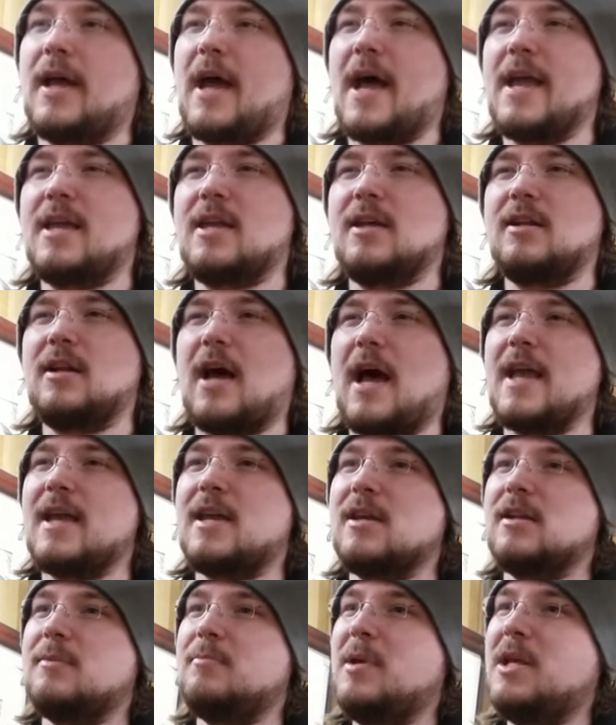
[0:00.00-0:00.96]
I
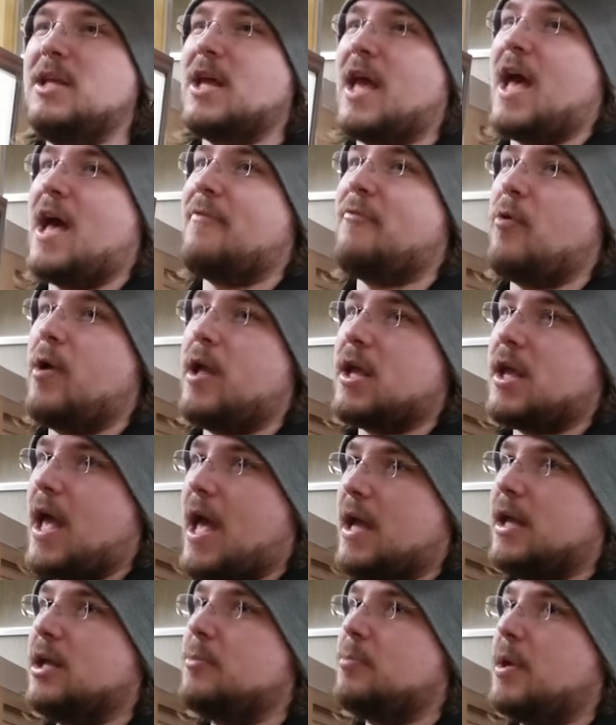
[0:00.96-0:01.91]
can meet halfway at
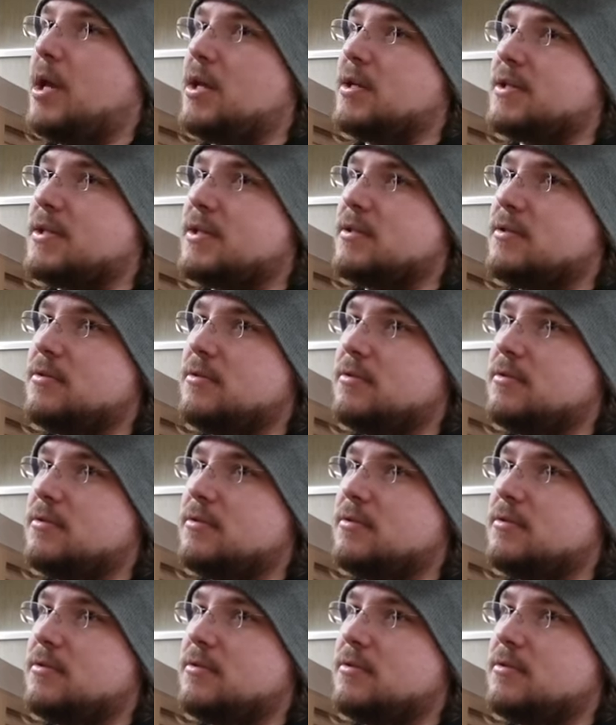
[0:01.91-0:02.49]
khaki pants.